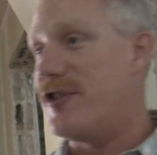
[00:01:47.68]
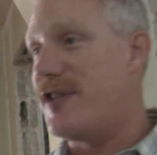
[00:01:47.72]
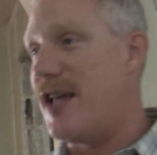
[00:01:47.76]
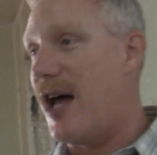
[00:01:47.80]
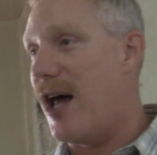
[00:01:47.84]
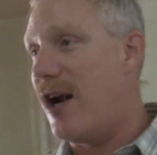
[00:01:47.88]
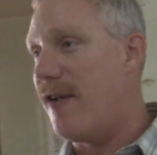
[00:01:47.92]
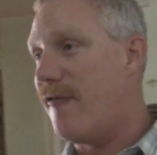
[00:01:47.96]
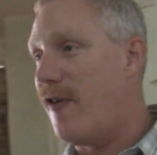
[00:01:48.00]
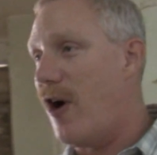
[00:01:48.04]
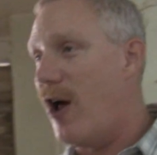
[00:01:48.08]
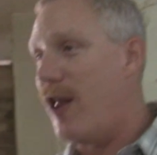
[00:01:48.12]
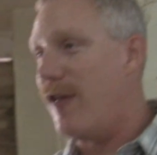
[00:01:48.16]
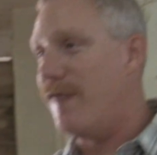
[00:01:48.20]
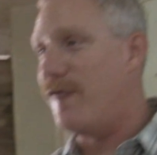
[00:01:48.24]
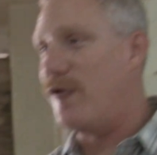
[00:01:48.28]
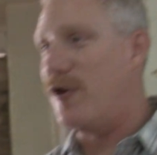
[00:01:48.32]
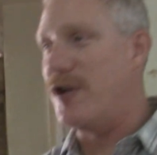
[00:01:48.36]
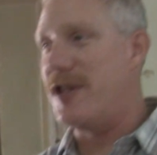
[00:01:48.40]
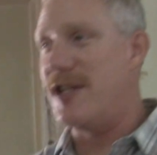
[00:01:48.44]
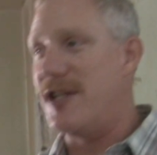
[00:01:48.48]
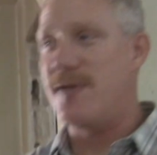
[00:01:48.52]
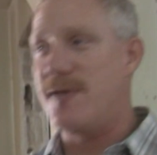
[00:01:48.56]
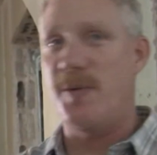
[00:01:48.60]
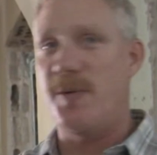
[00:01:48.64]
out of olive
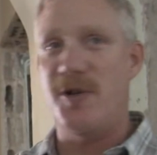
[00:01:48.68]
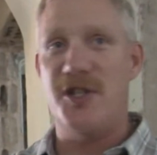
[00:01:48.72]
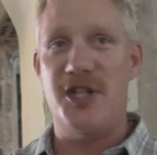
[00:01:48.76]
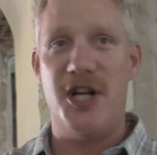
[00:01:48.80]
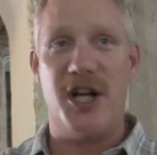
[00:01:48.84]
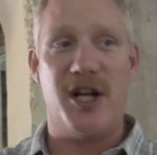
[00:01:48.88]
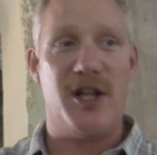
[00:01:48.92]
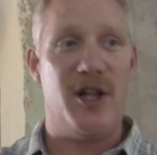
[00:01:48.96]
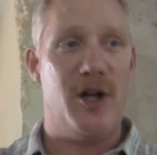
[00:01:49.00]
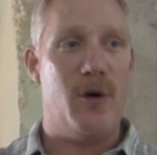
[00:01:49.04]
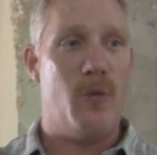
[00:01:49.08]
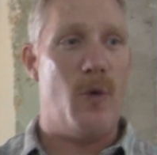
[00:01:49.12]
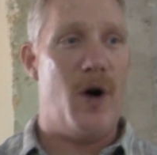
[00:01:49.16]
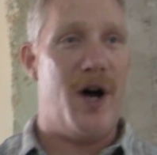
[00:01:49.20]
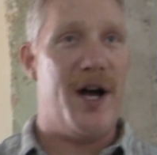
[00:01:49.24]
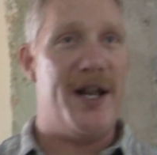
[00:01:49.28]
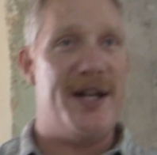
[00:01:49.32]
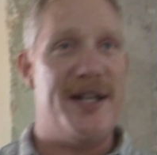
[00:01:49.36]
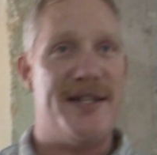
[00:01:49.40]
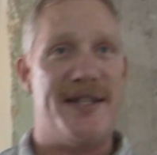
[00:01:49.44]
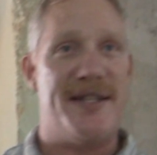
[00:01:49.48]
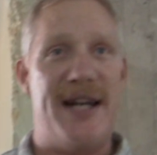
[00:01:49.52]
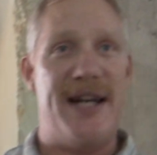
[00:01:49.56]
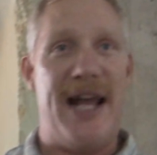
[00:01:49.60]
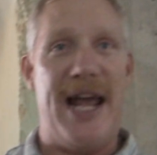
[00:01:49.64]
wood. This particular one
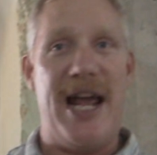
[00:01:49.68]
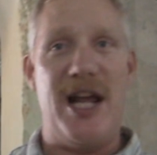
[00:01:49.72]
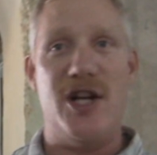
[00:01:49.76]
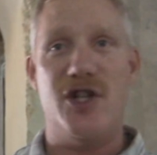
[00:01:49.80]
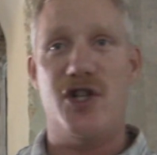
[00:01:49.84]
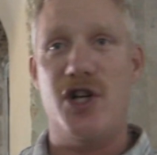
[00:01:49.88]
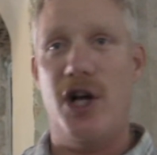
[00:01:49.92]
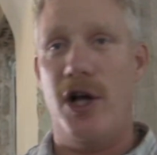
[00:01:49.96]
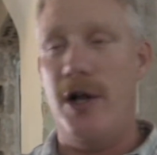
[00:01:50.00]
is an angel.